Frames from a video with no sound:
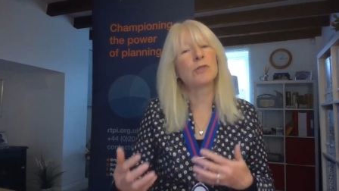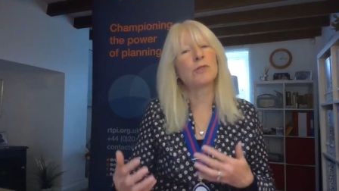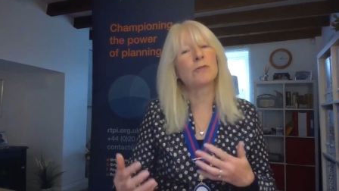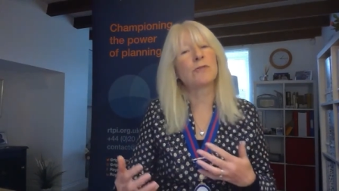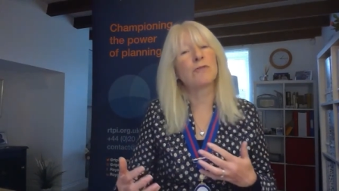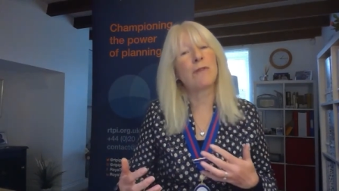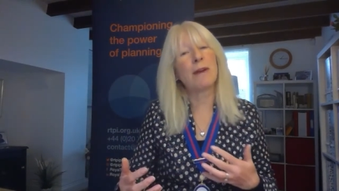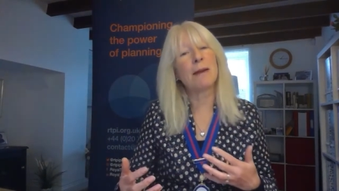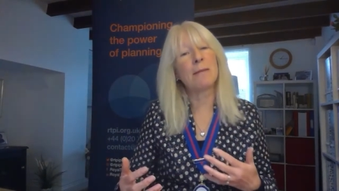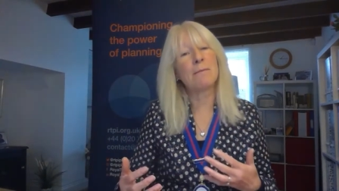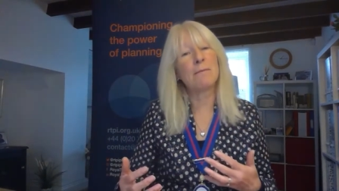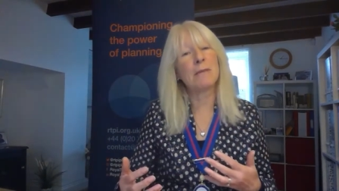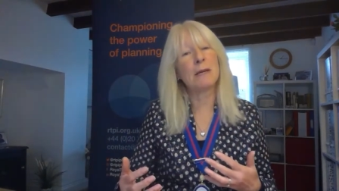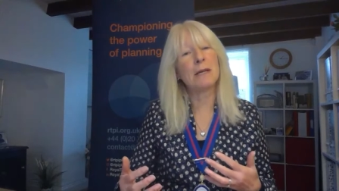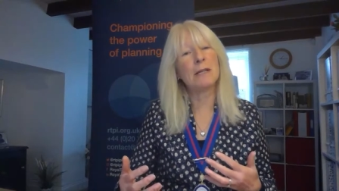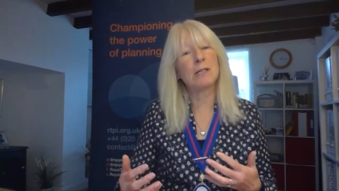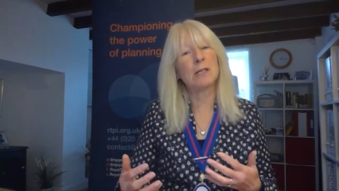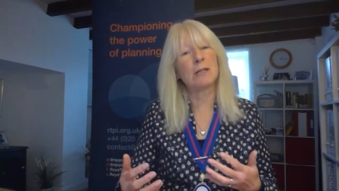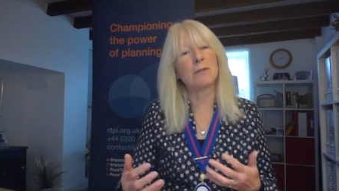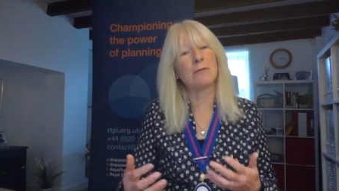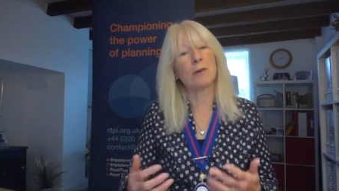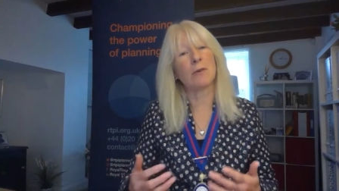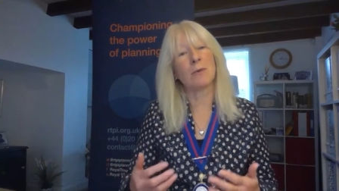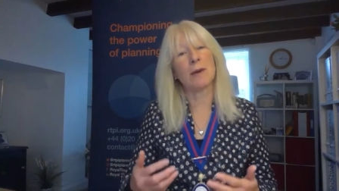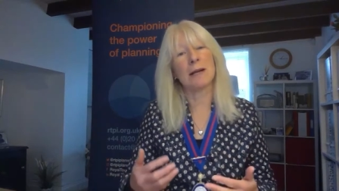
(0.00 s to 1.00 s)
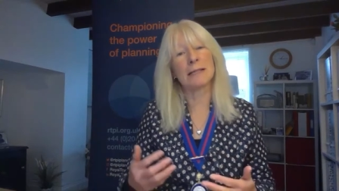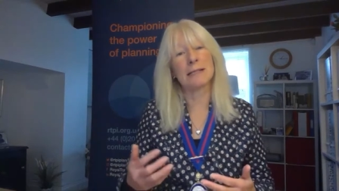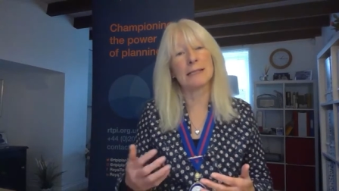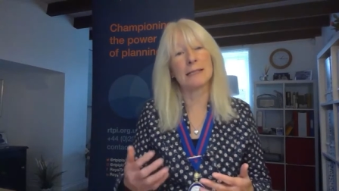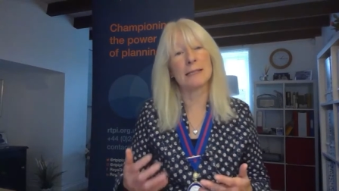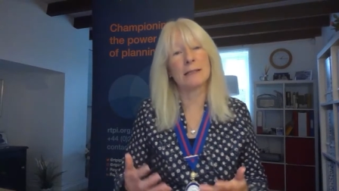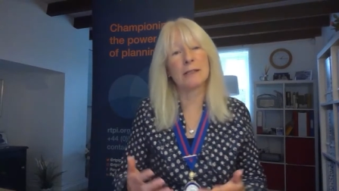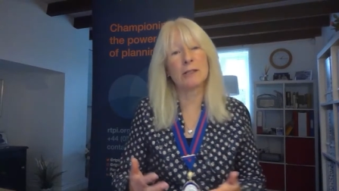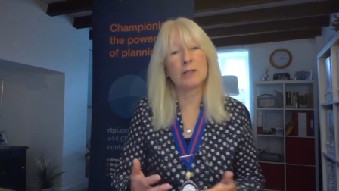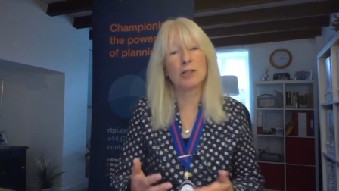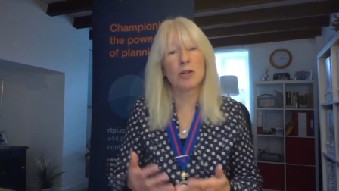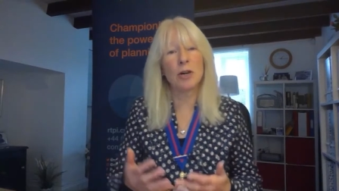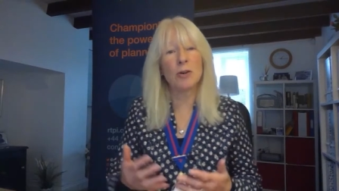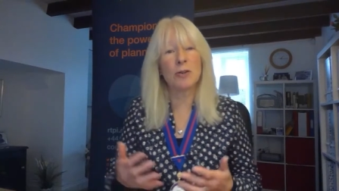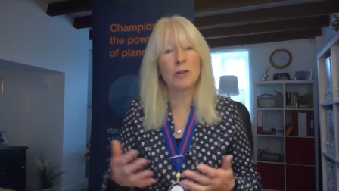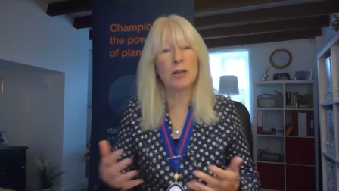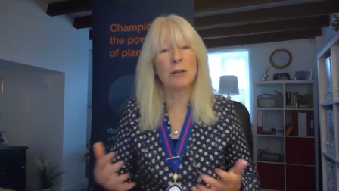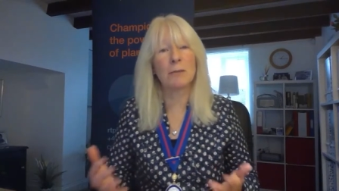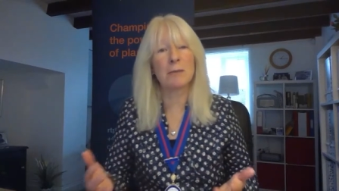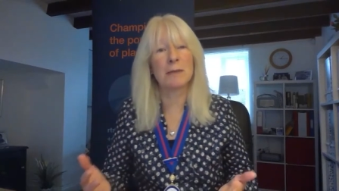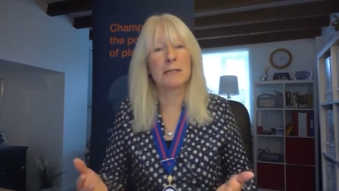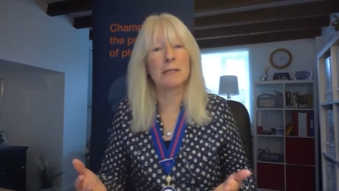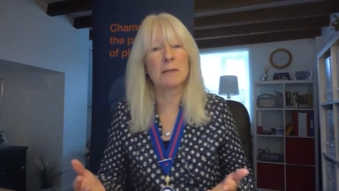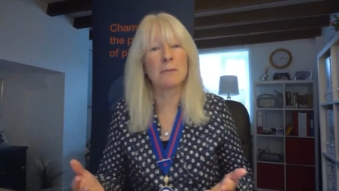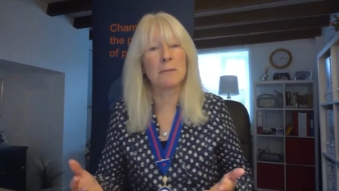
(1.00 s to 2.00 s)
to frame meeting requests and the
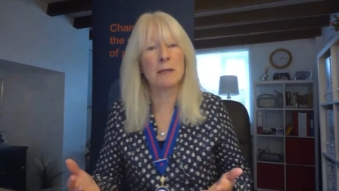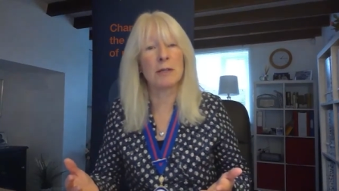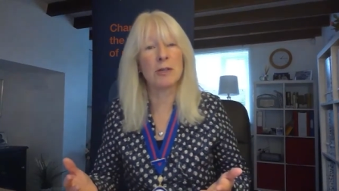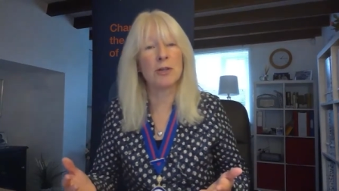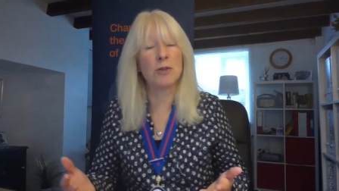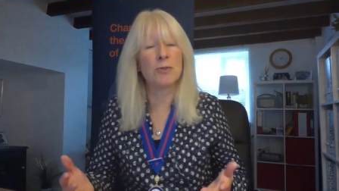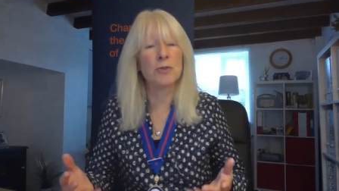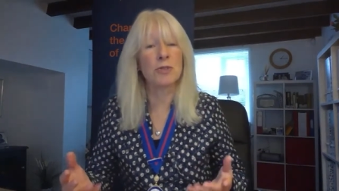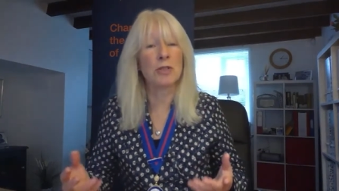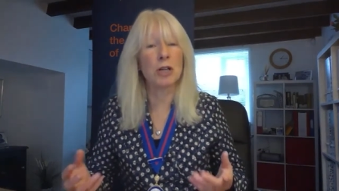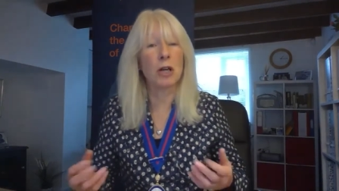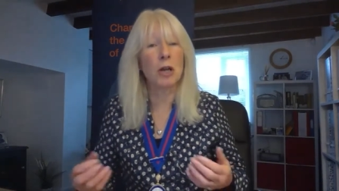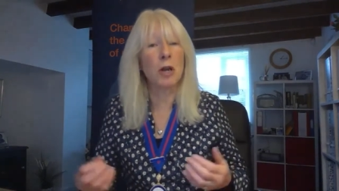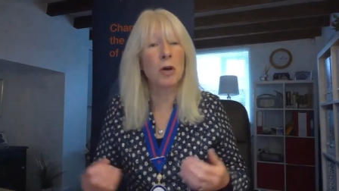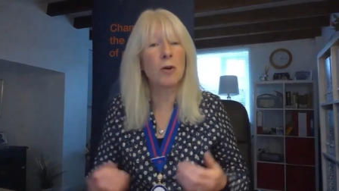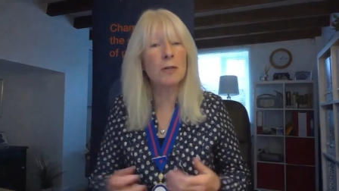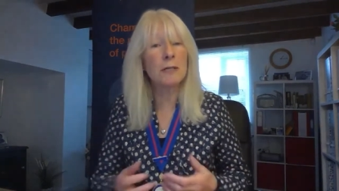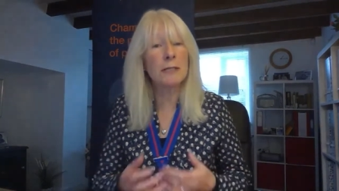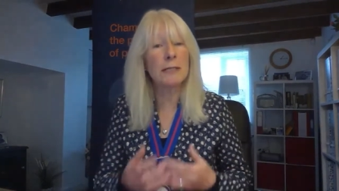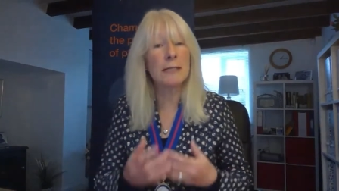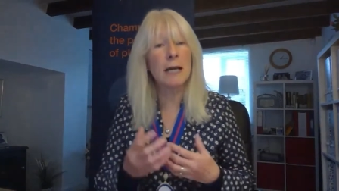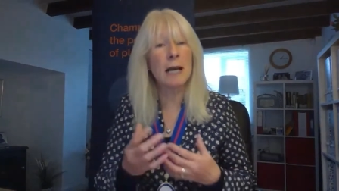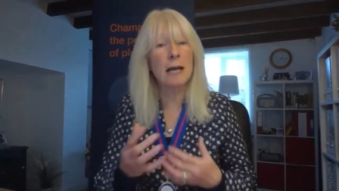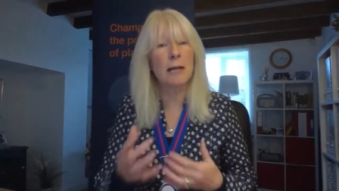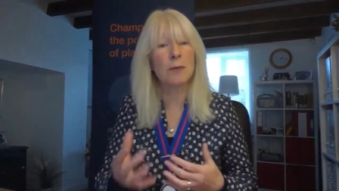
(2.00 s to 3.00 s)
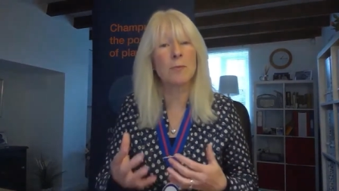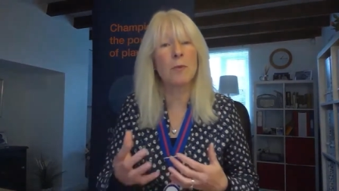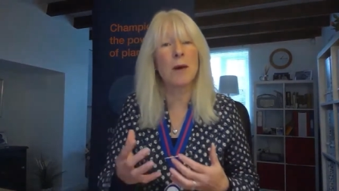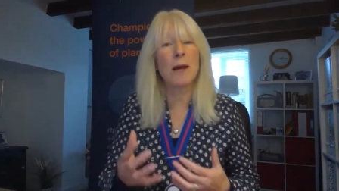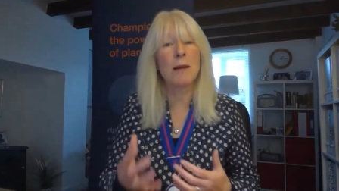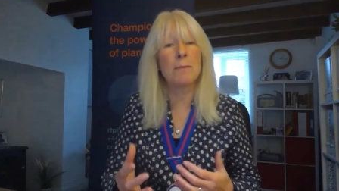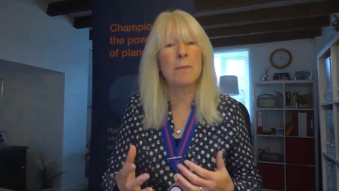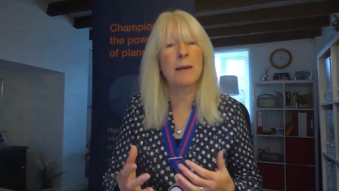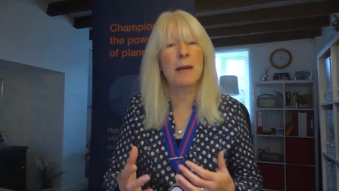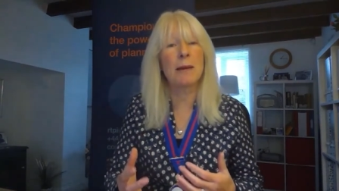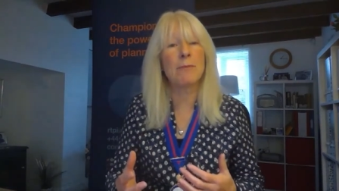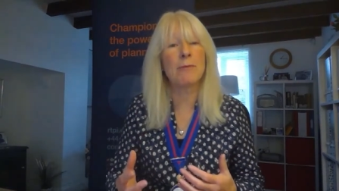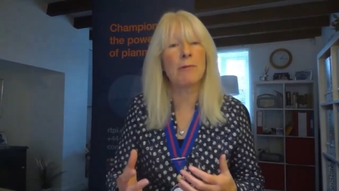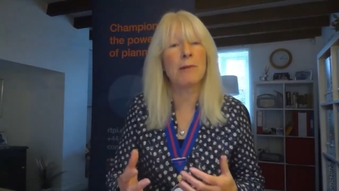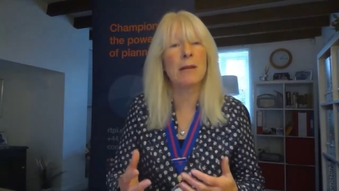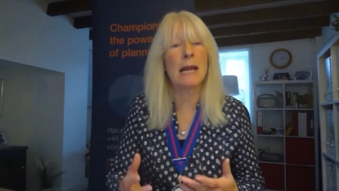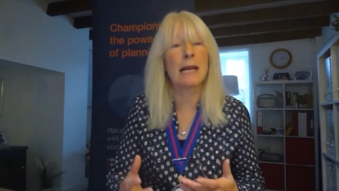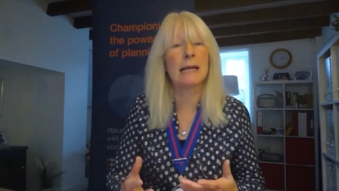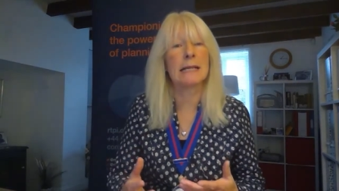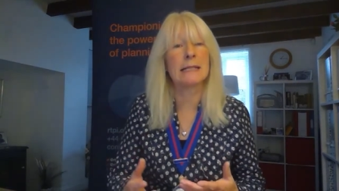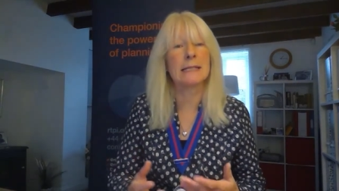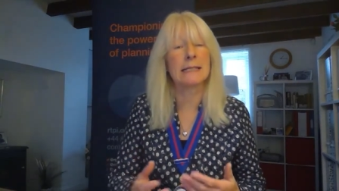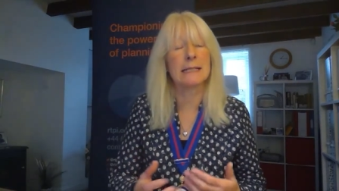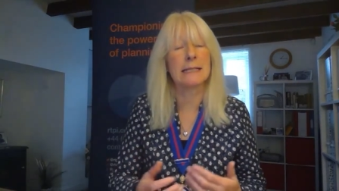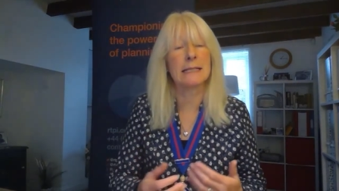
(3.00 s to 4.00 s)
documents have been used alongside white paper
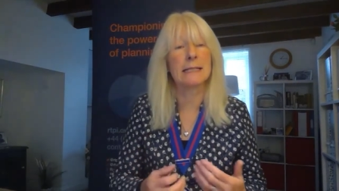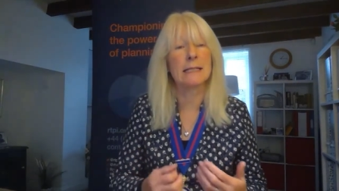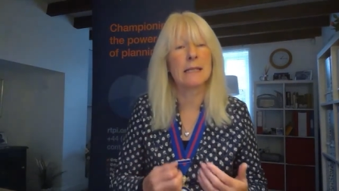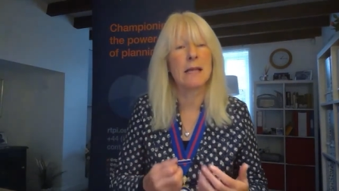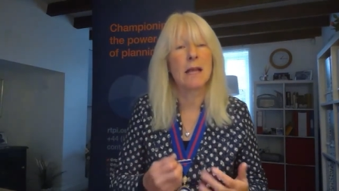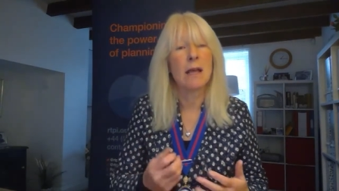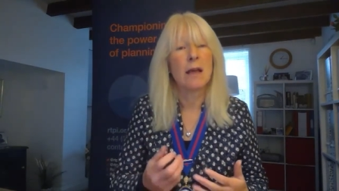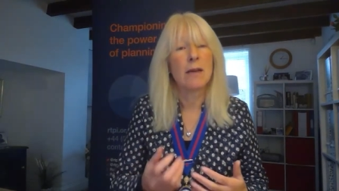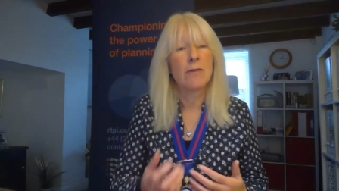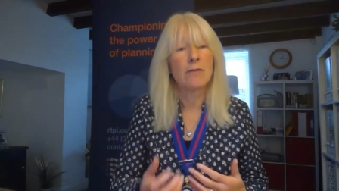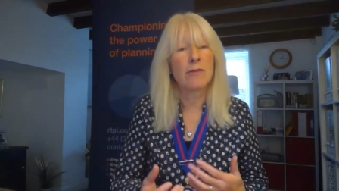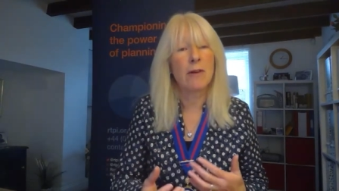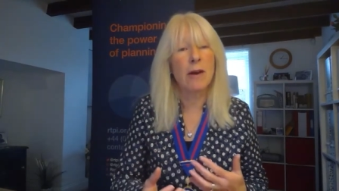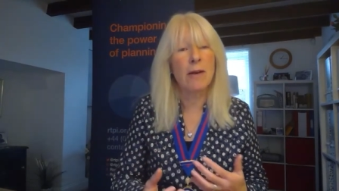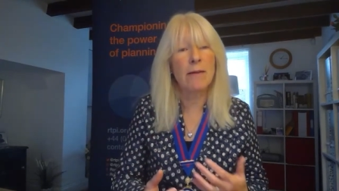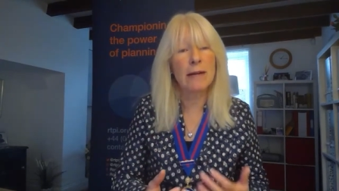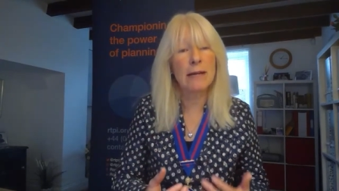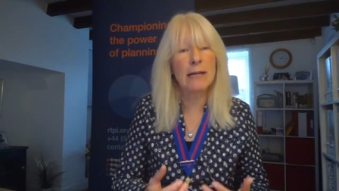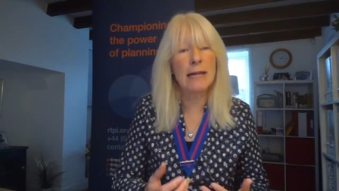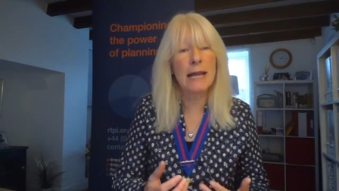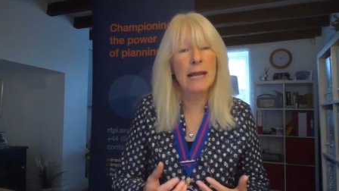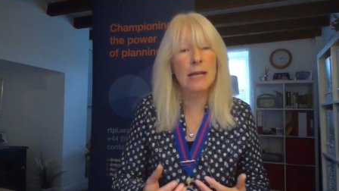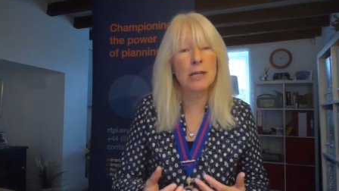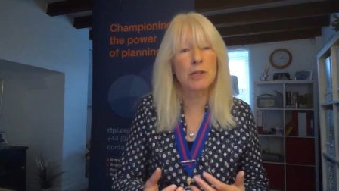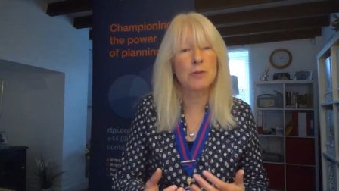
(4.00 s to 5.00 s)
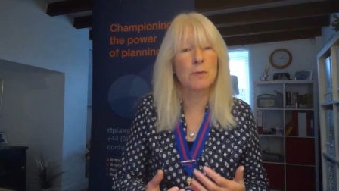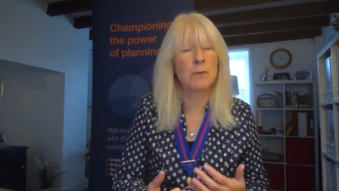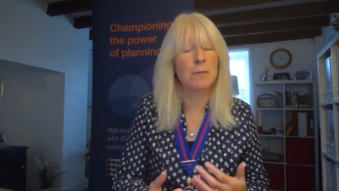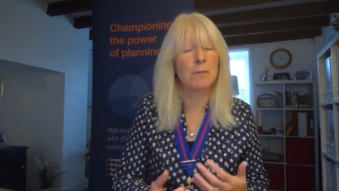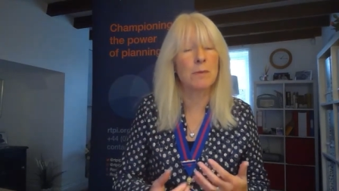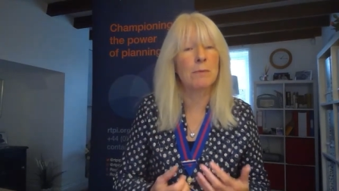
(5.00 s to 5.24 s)
analysis for our engagement with